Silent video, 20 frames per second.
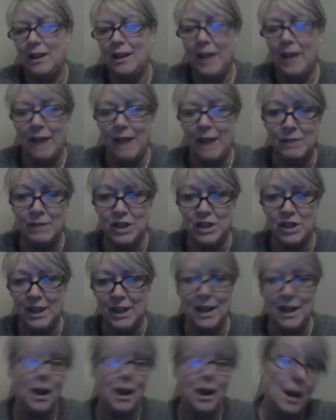Hey,
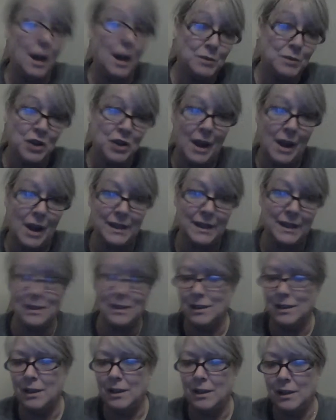Regina. I'm trying.
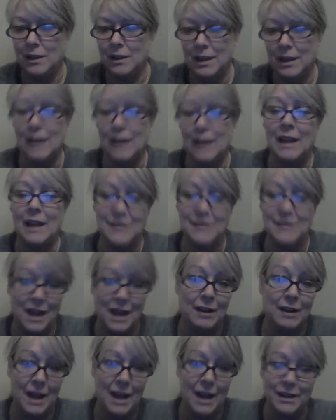Got a lot
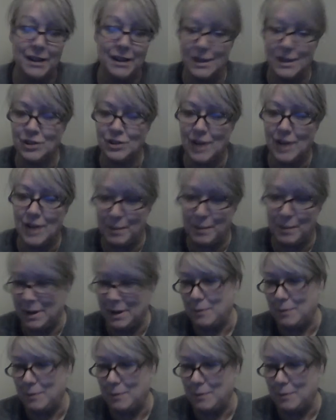tired out yesterday, but I'm